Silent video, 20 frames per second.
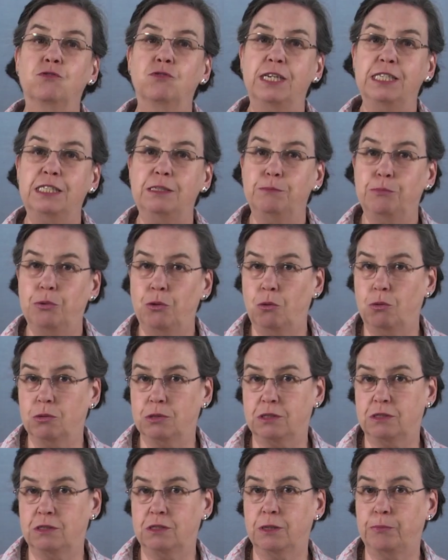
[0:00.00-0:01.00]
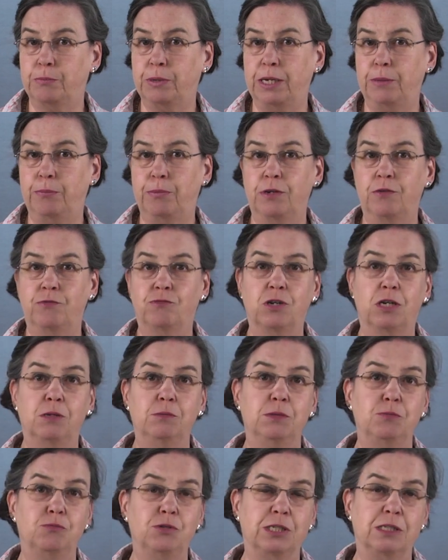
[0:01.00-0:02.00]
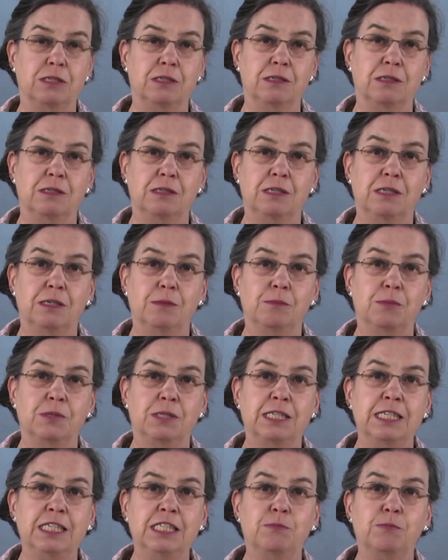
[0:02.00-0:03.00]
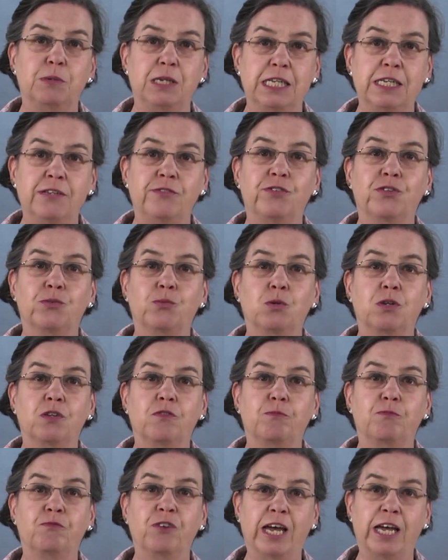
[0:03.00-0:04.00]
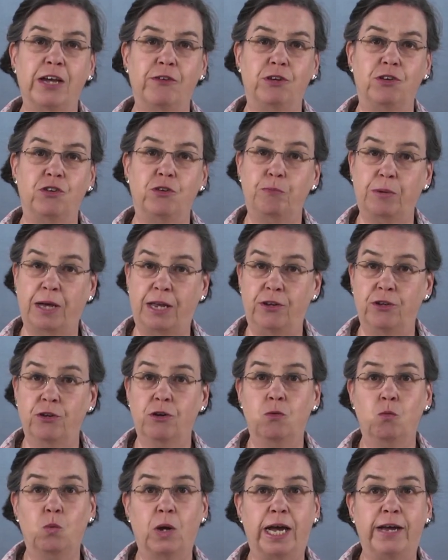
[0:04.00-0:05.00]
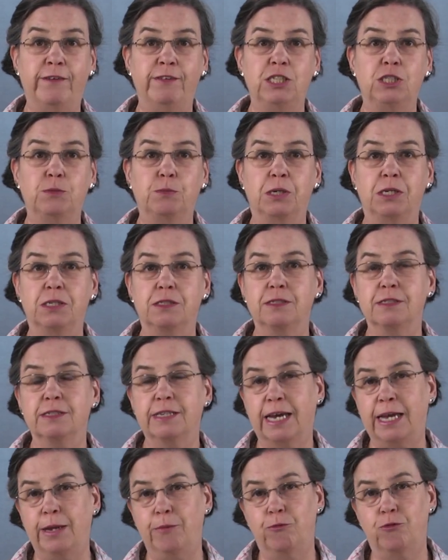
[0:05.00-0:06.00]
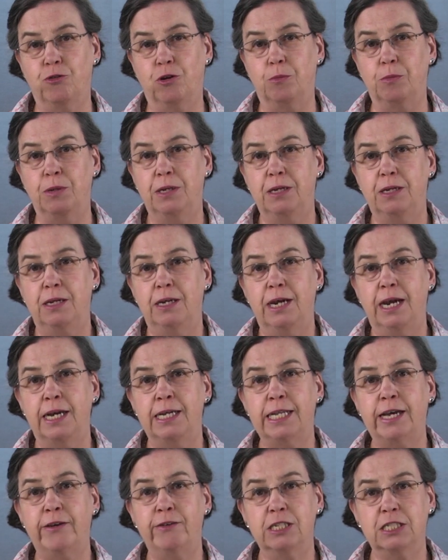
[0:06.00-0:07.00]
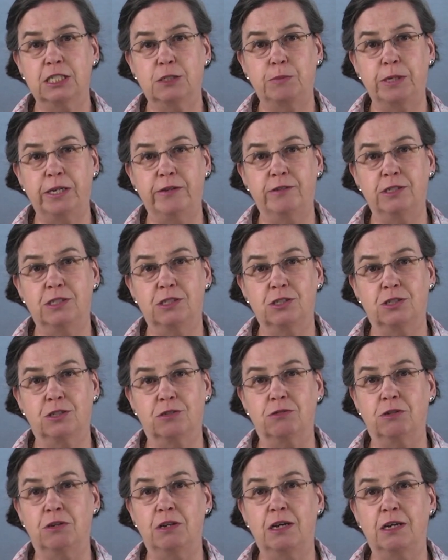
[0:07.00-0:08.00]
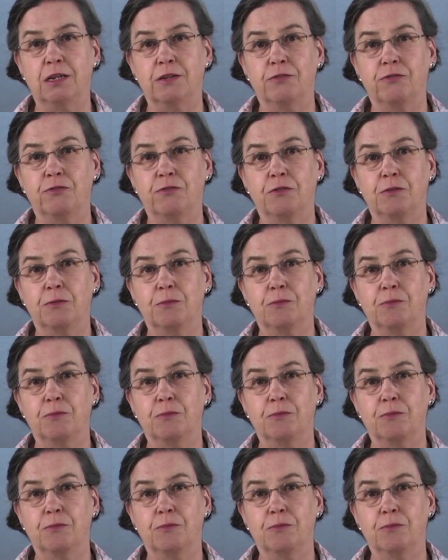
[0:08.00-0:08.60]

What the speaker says: great importance to the people of Roman Britain, but these beliefs would have varied depending on where each person came from and their experiences through life.